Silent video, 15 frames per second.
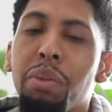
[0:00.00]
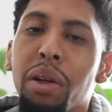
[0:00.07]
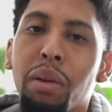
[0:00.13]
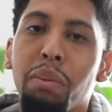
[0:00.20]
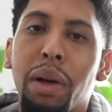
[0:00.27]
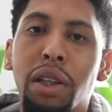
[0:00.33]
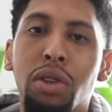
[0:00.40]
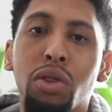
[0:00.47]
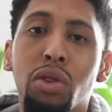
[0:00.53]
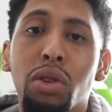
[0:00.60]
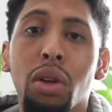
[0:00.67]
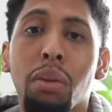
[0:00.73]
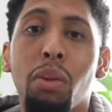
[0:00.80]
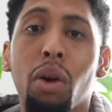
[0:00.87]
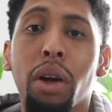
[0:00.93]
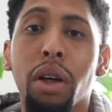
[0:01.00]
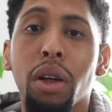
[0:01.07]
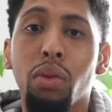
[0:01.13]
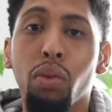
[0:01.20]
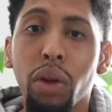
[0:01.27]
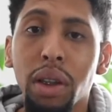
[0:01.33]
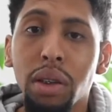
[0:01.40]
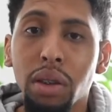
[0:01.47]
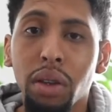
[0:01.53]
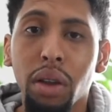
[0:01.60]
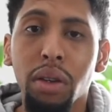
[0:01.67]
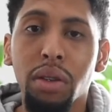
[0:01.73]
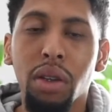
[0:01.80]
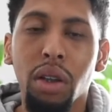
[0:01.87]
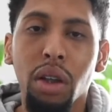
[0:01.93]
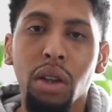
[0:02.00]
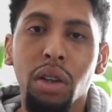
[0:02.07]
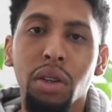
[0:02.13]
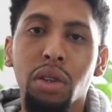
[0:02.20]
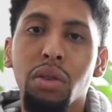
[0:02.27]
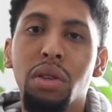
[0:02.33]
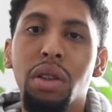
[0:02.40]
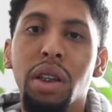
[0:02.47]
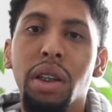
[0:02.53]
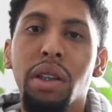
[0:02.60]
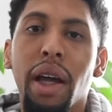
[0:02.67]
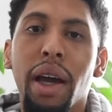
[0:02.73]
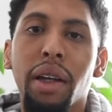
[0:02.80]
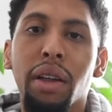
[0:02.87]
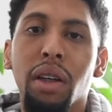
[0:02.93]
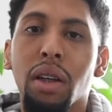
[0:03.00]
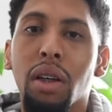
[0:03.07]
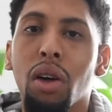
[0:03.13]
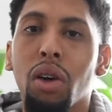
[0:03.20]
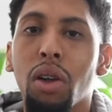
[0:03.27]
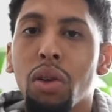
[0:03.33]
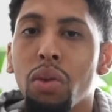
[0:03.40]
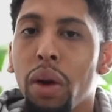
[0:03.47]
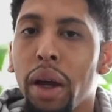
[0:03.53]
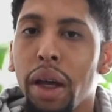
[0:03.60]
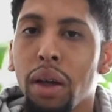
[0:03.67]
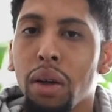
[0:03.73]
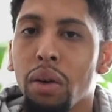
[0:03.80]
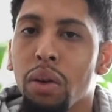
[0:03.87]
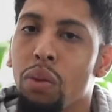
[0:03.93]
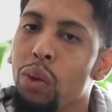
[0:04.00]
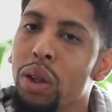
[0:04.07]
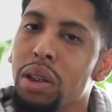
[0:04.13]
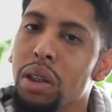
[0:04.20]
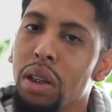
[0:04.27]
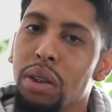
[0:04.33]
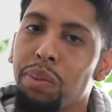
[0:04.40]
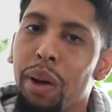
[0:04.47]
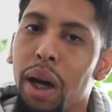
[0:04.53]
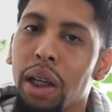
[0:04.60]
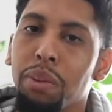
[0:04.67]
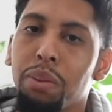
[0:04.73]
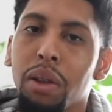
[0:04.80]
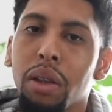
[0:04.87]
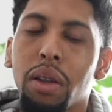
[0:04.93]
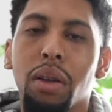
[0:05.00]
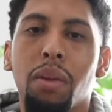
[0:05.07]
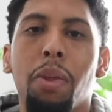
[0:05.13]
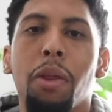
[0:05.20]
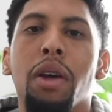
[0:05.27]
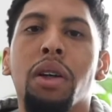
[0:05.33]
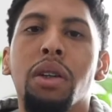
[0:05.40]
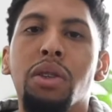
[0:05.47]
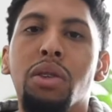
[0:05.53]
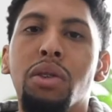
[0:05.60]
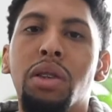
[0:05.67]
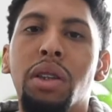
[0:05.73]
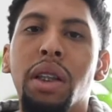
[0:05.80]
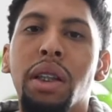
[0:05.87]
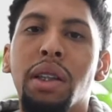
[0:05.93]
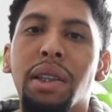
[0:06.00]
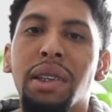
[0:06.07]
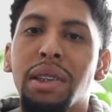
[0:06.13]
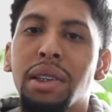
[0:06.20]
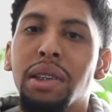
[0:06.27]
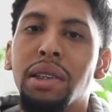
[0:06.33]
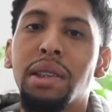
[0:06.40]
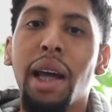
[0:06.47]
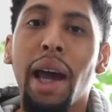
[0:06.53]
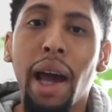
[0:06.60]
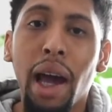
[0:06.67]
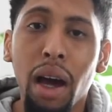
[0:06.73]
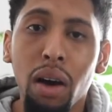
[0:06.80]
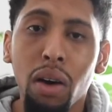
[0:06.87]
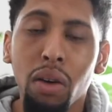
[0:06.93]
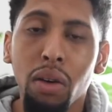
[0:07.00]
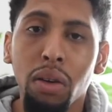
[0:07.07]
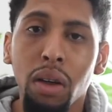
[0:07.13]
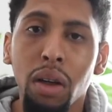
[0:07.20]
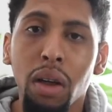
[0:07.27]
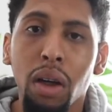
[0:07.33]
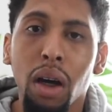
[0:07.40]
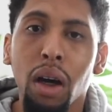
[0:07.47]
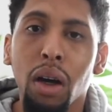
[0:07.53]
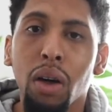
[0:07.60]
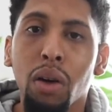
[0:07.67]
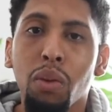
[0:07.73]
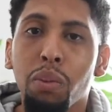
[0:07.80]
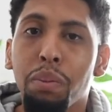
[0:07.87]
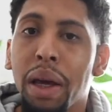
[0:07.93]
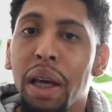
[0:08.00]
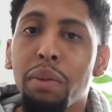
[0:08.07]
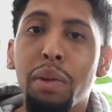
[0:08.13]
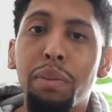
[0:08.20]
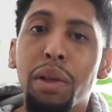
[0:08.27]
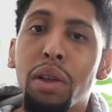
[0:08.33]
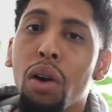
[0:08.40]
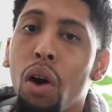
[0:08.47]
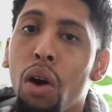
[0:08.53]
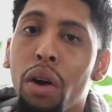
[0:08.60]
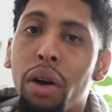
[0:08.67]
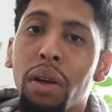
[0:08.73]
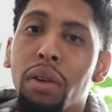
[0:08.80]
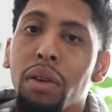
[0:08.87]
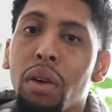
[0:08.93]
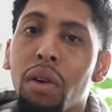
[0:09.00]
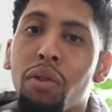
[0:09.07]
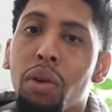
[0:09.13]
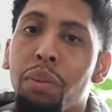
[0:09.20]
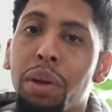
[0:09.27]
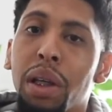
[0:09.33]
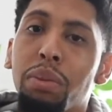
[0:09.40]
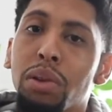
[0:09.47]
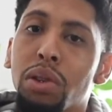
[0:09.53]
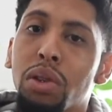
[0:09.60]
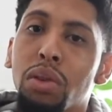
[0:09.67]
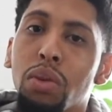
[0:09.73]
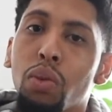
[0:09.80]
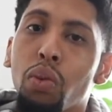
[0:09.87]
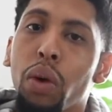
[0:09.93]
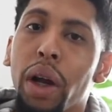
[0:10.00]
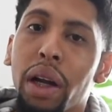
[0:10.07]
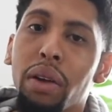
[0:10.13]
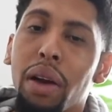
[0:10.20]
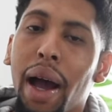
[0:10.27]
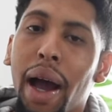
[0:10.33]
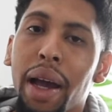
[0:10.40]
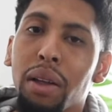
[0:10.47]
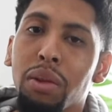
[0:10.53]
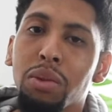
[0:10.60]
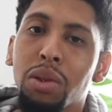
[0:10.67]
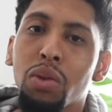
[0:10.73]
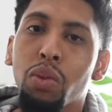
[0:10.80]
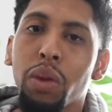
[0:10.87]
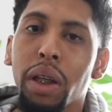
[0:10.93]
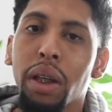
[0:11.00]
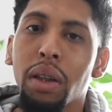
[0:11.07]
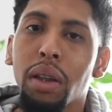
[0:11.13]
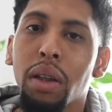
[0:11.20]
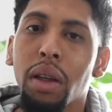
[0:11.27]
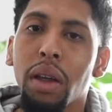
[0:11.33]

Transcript: but by doing your market research, you see that the colorway wasn't as popular. You see the style maybe be harder for people to wear items with.